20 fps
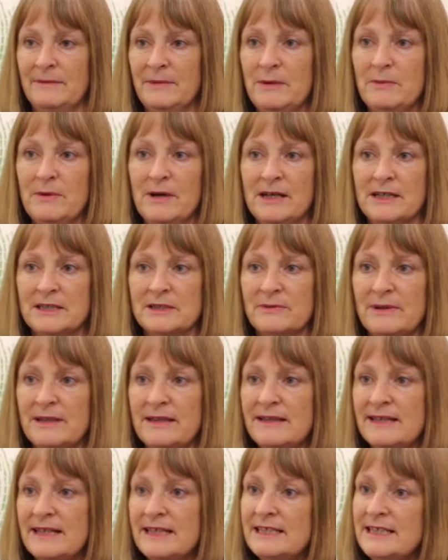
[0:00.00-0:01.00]
and we worked
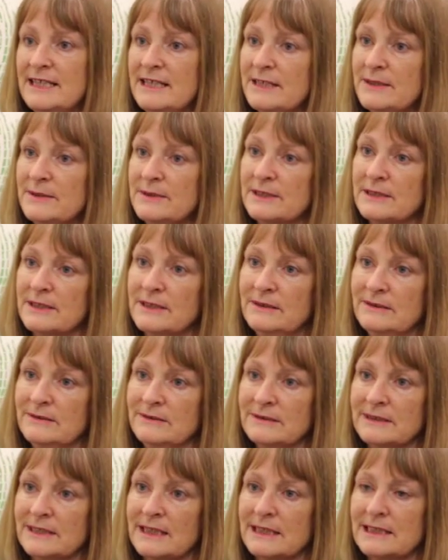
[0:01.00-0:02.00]
with 32
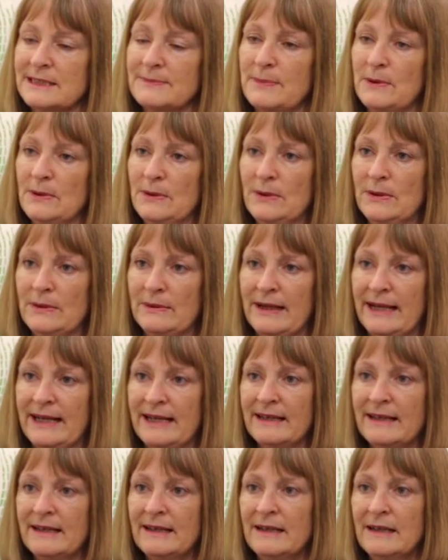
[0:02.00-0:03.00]
schools
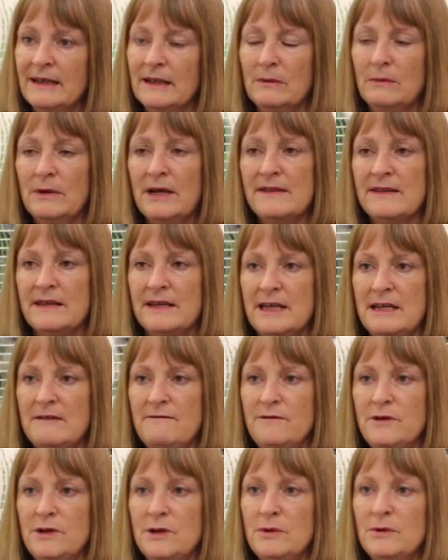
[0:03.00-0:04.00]
exploring whether
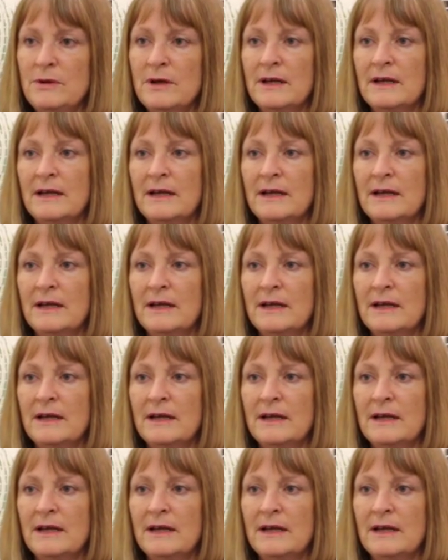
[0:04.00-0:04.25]
if you